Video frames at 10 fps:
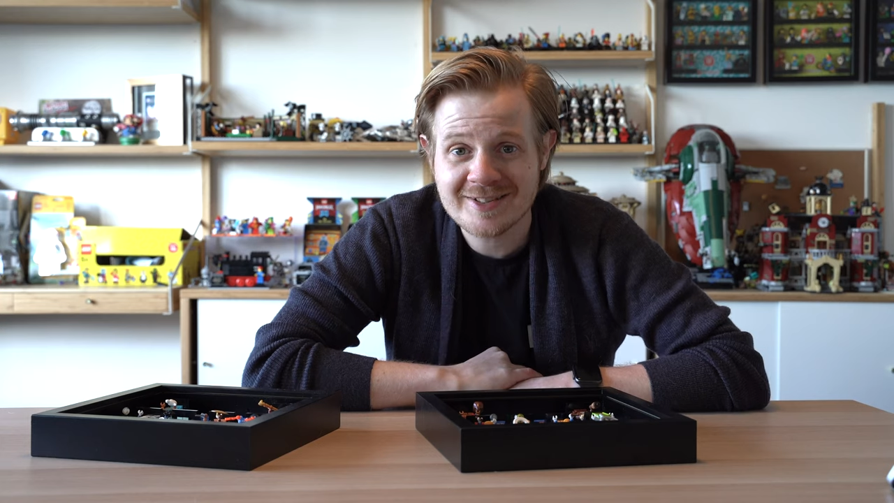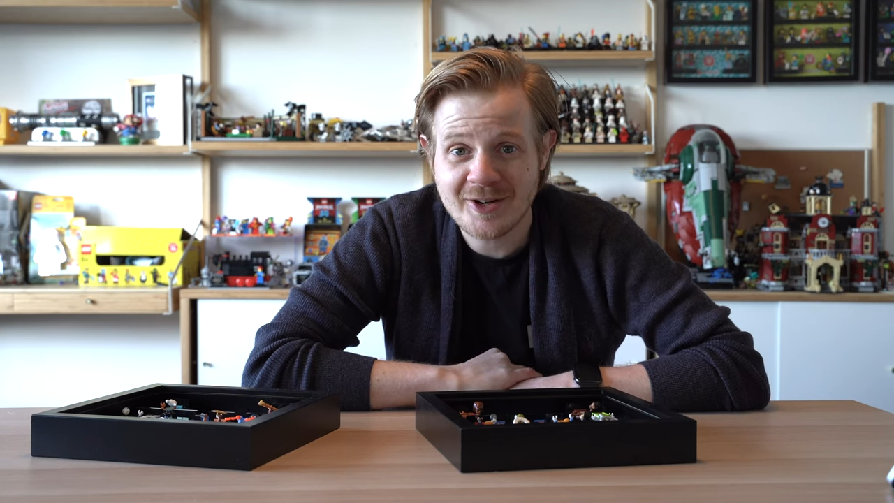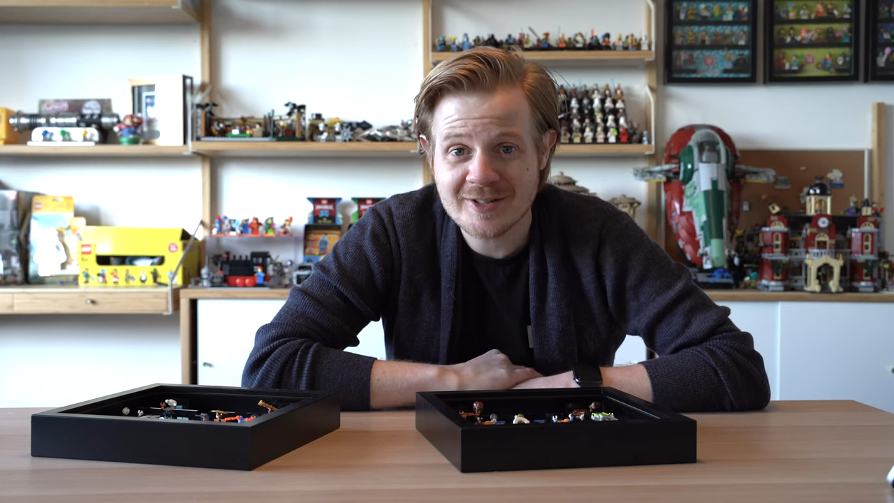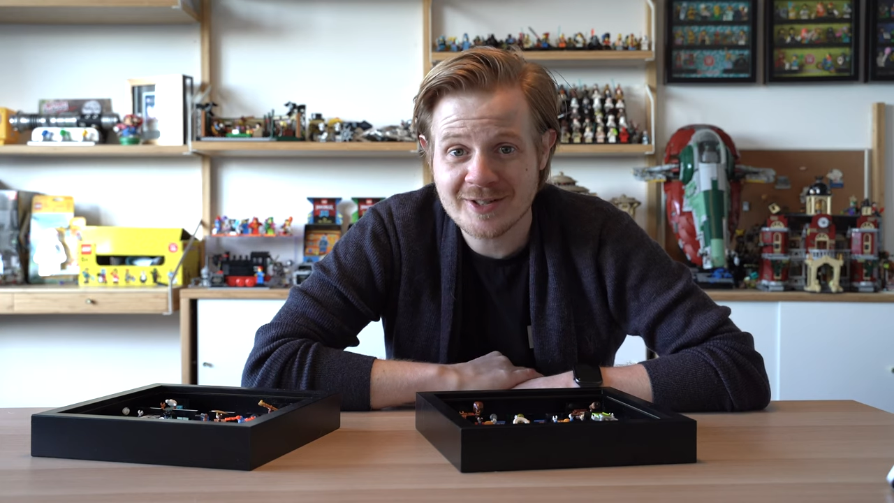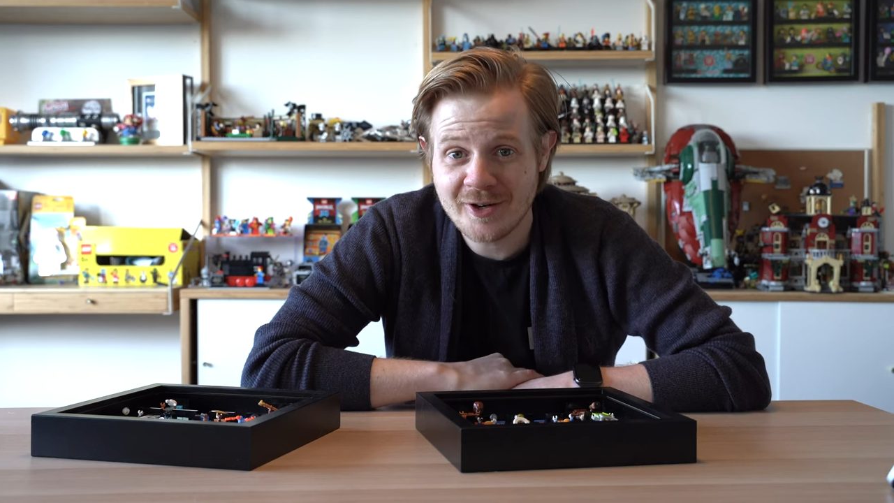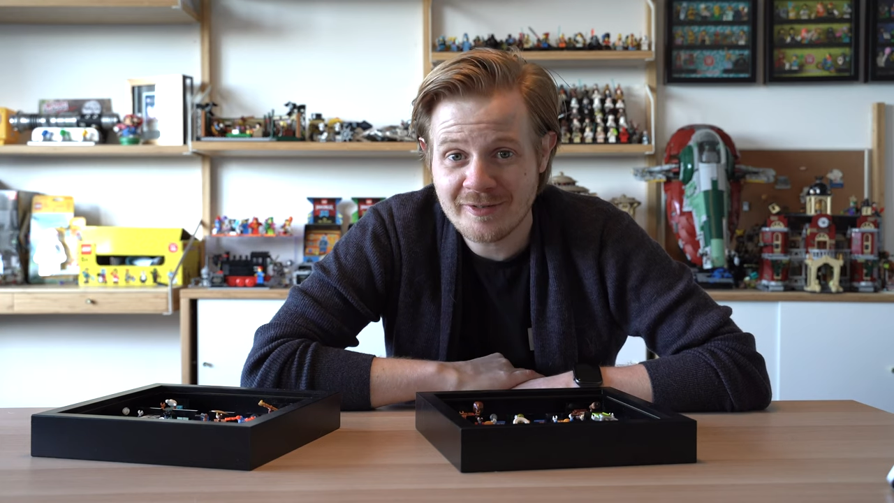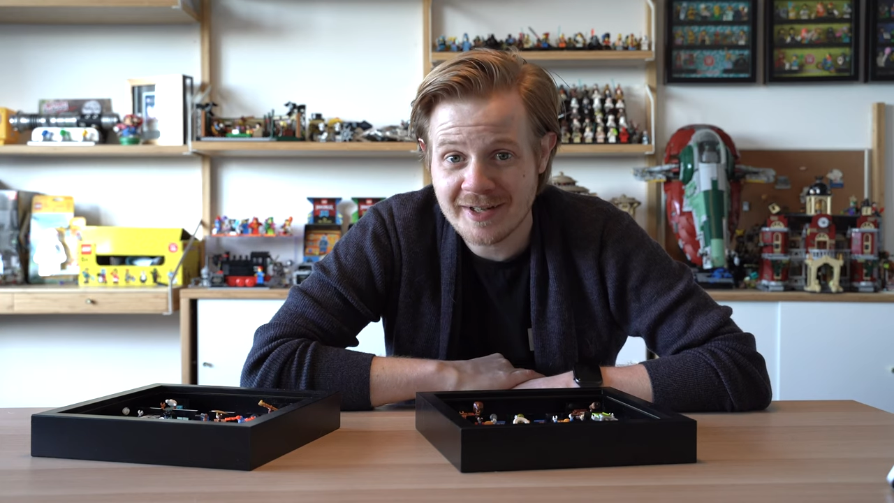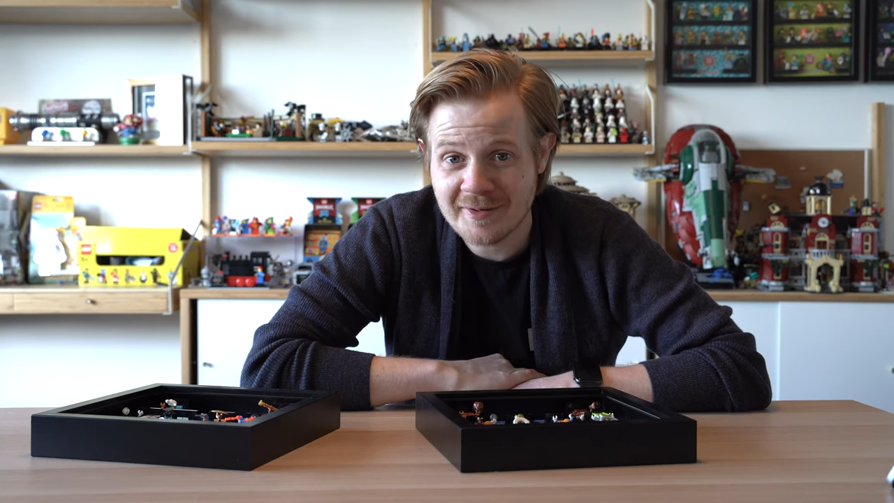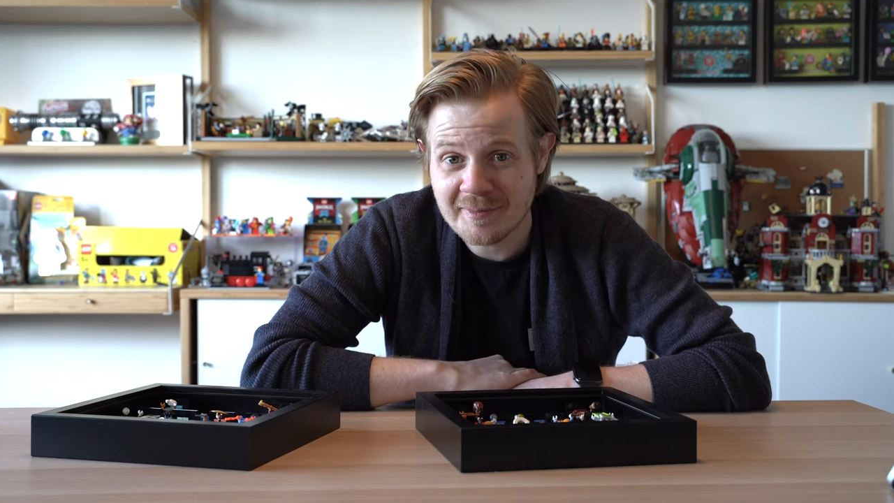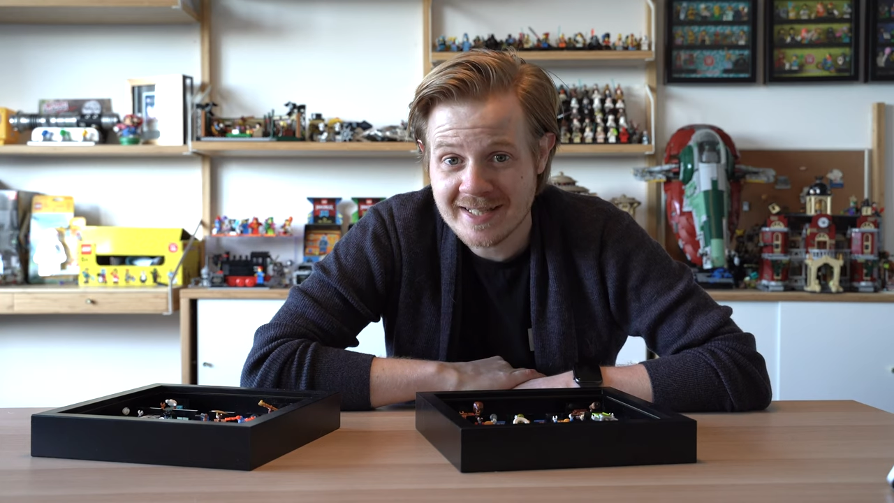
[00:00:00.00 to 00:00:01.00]
starting off at
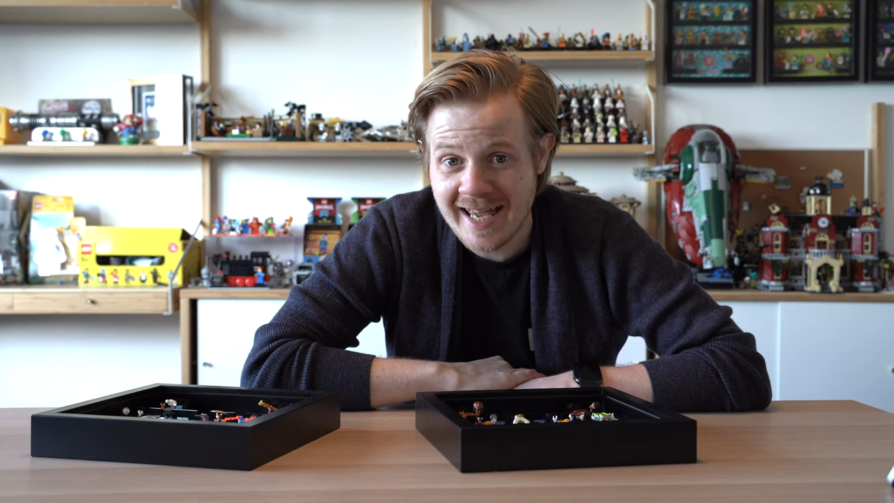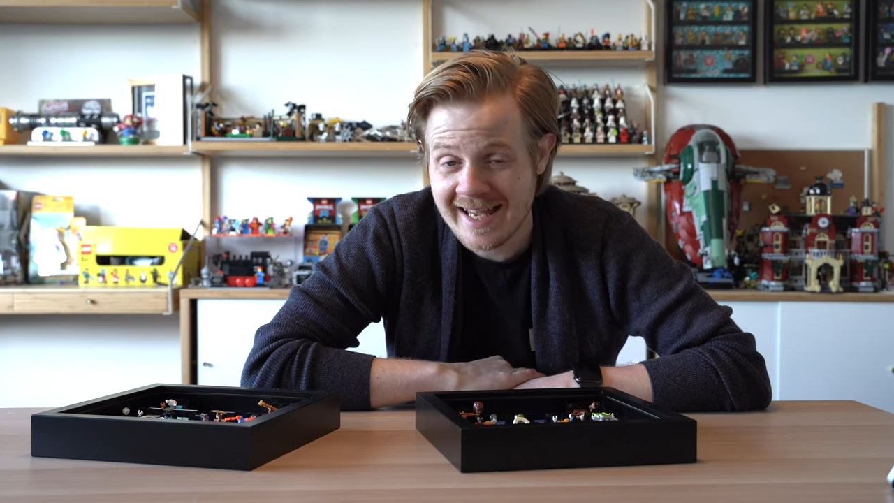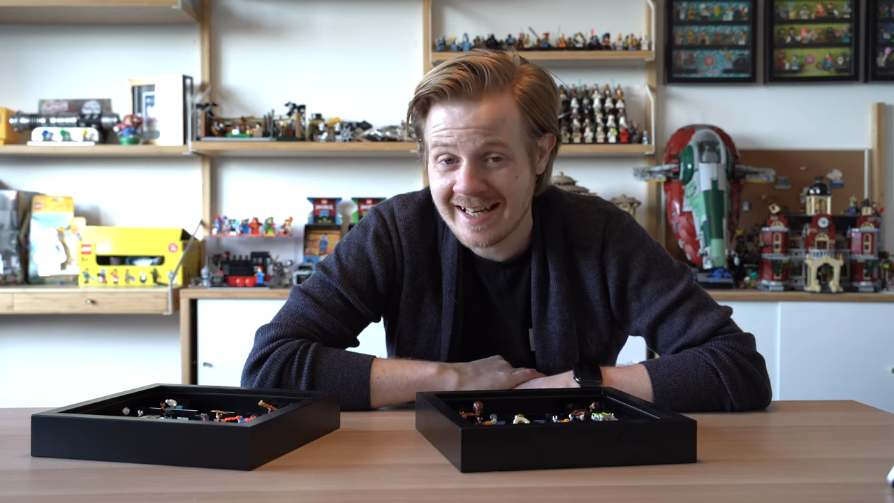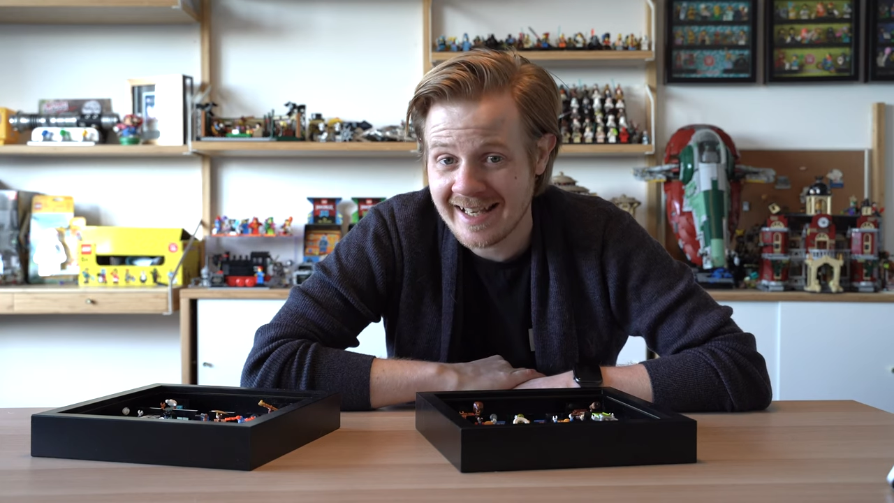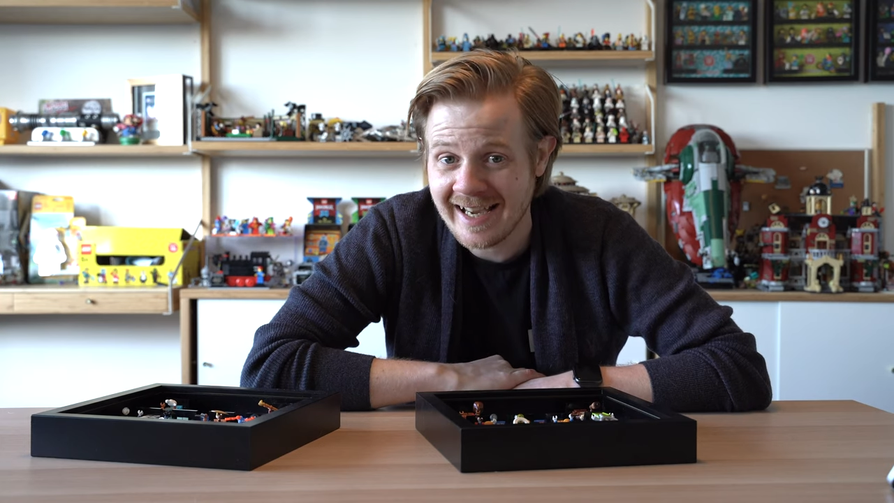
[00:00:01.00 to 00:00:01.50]
number 10,